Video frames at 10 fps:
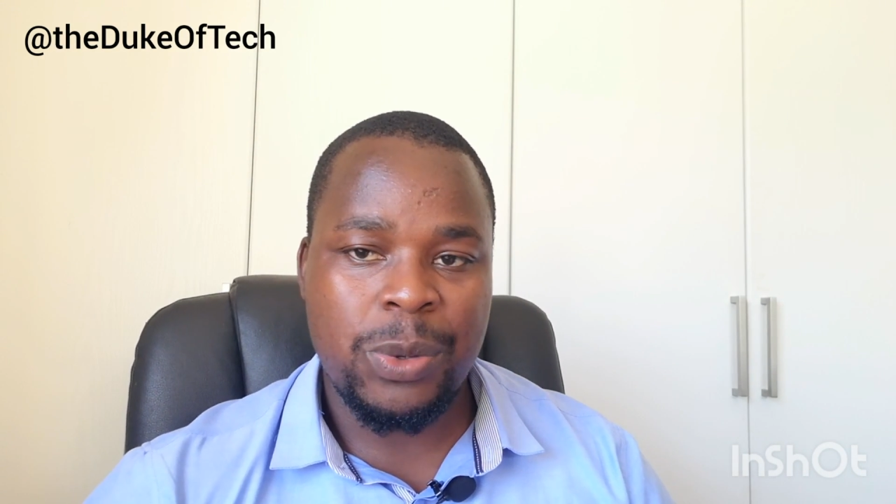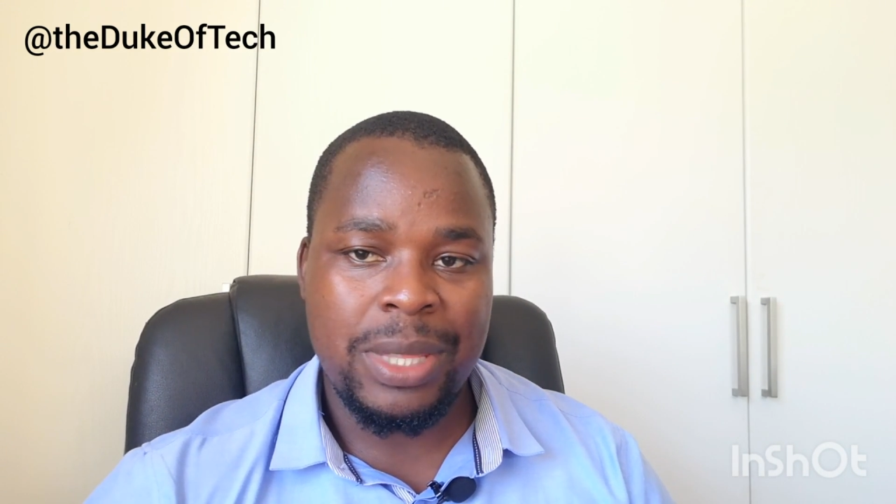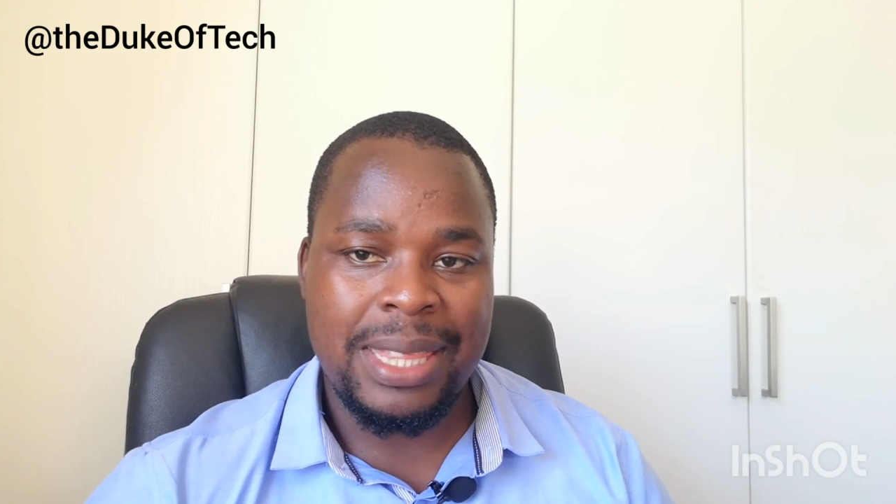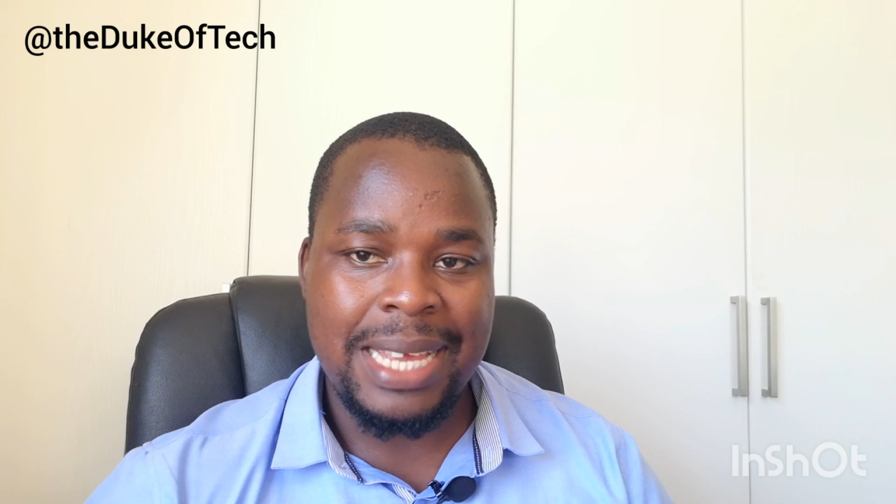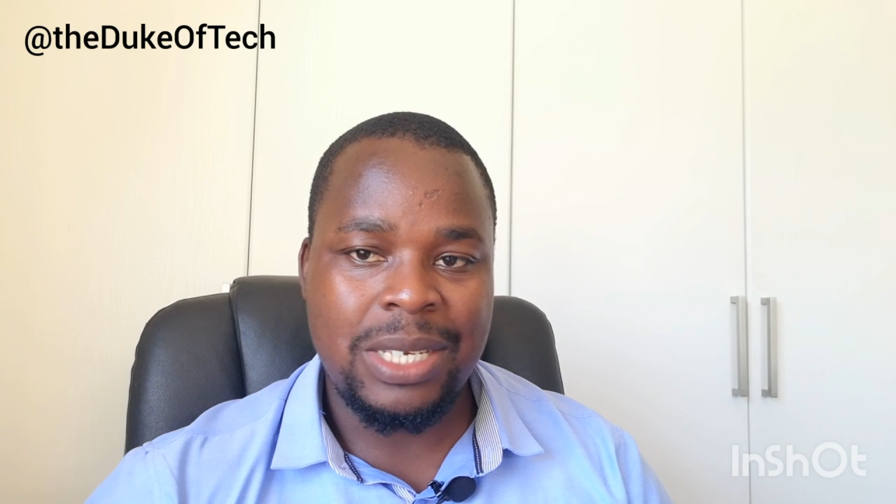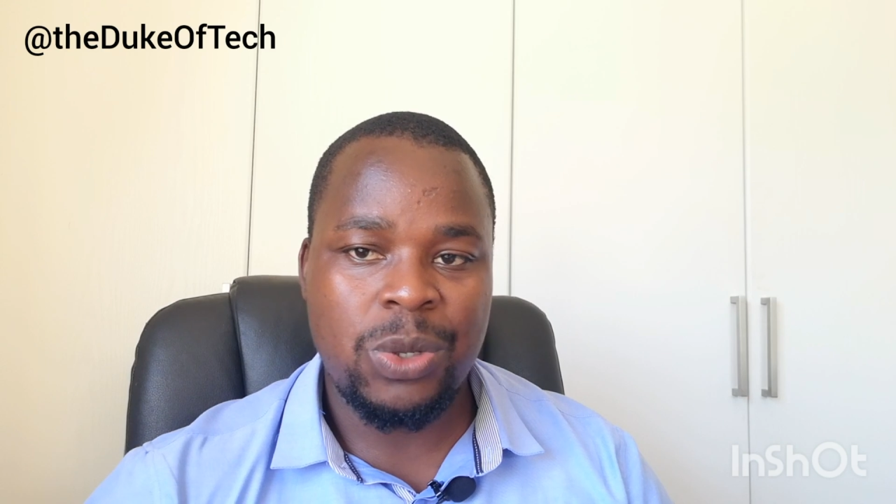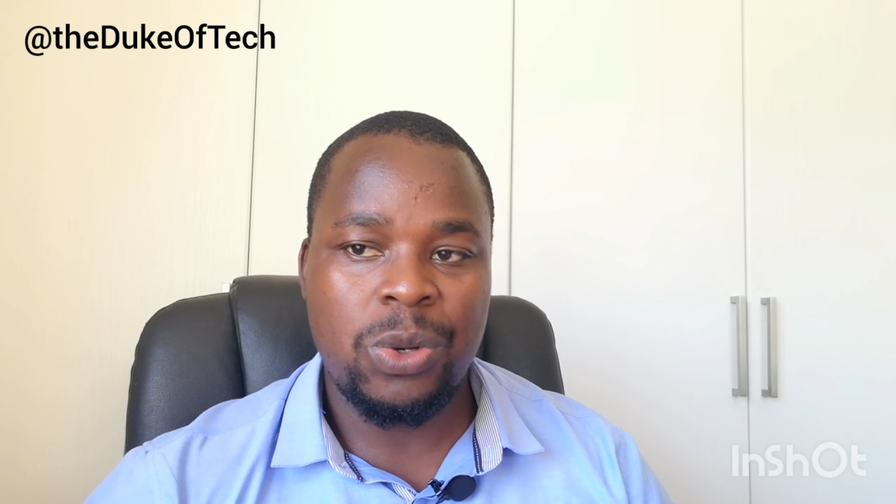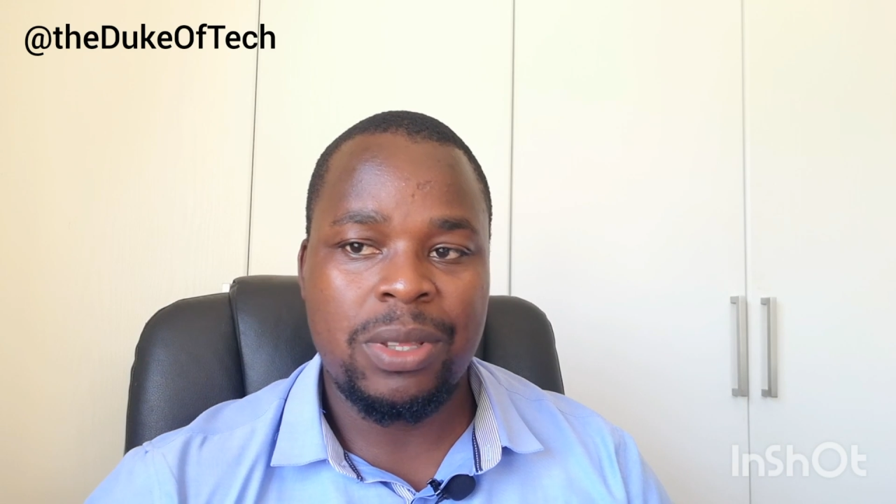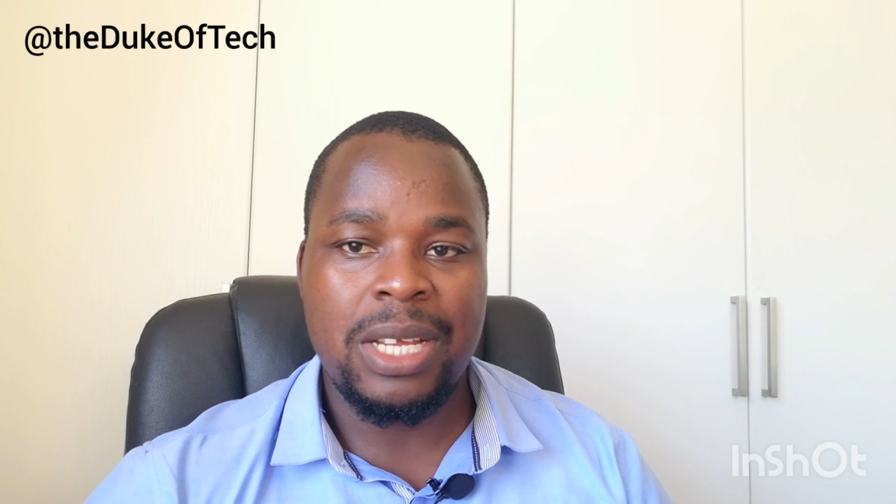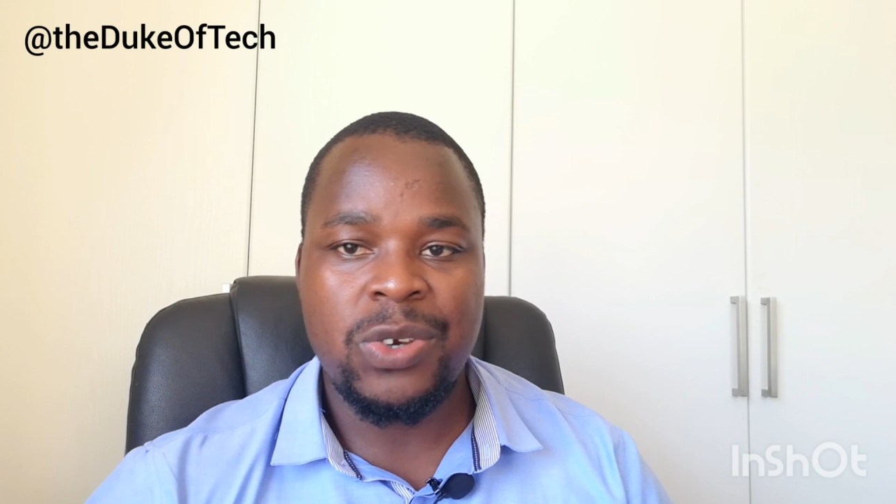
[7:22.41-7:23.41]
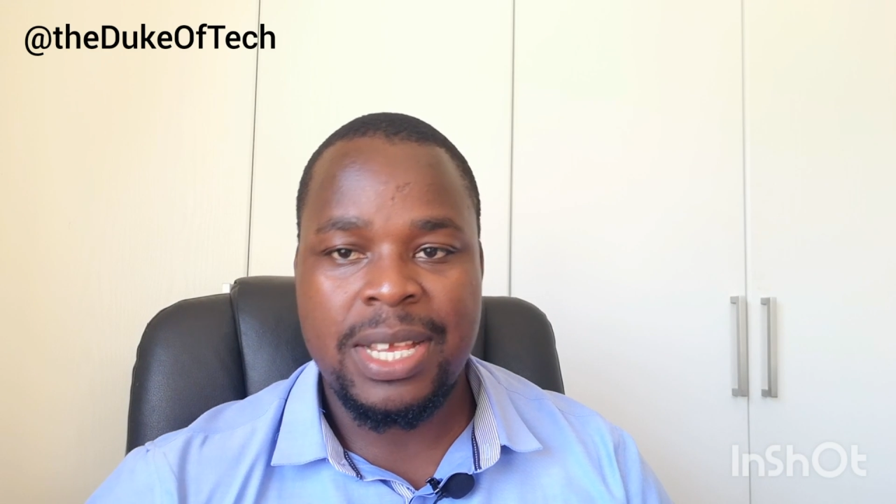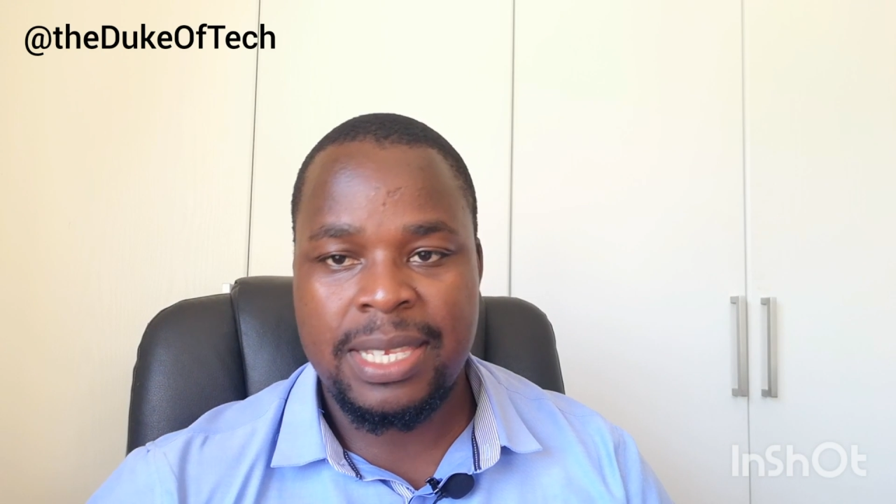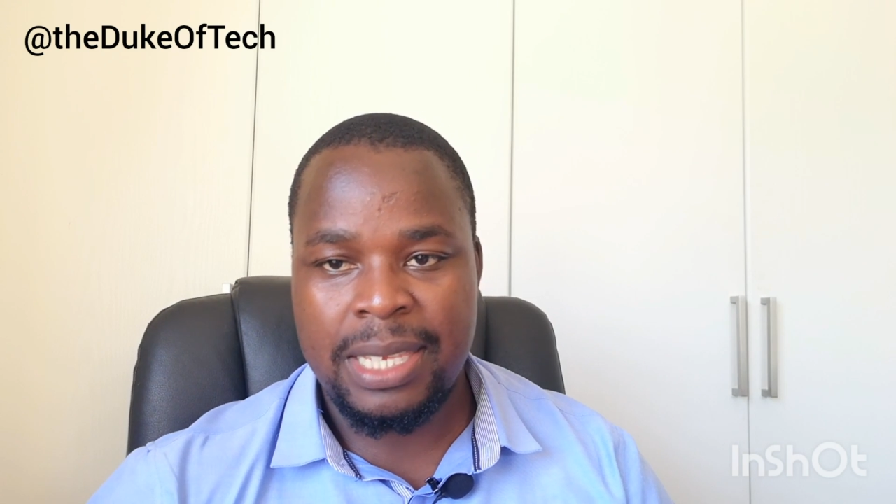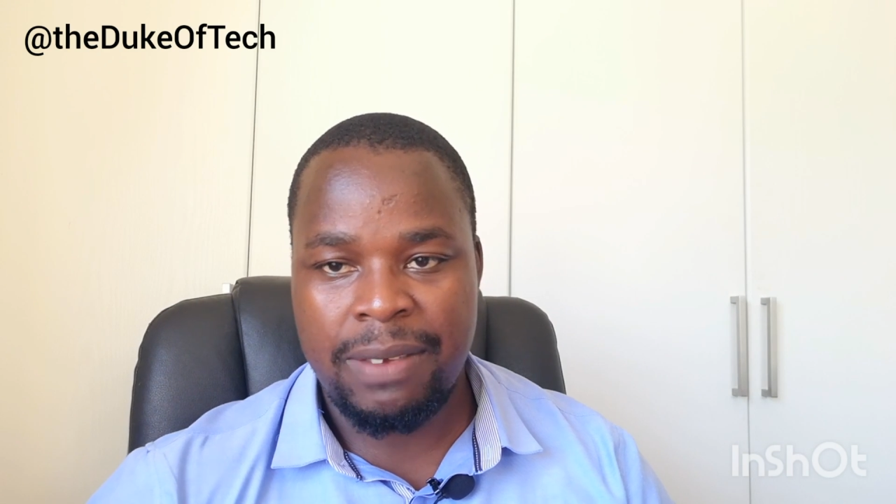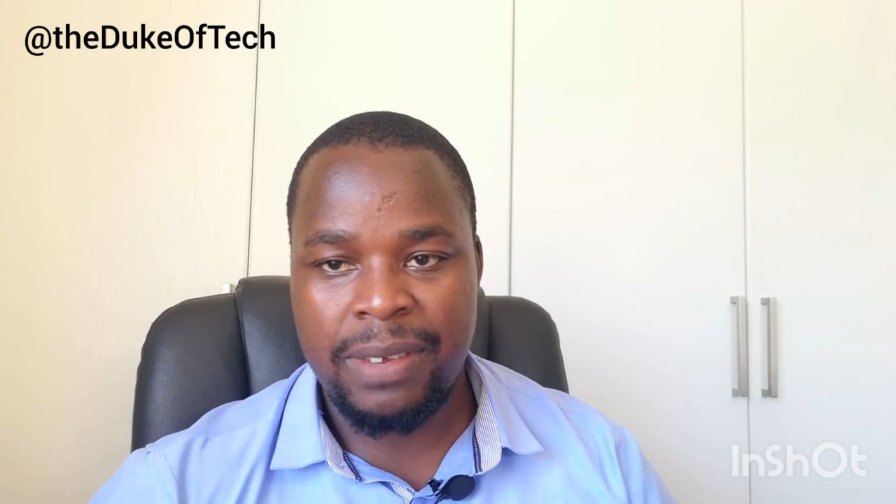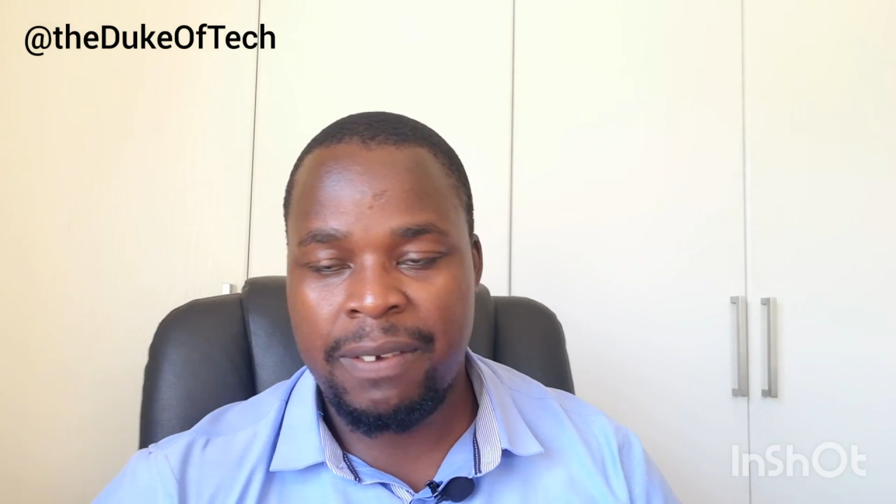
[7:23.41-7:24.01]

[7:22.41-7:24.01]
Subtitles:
With that, you know that you are safe.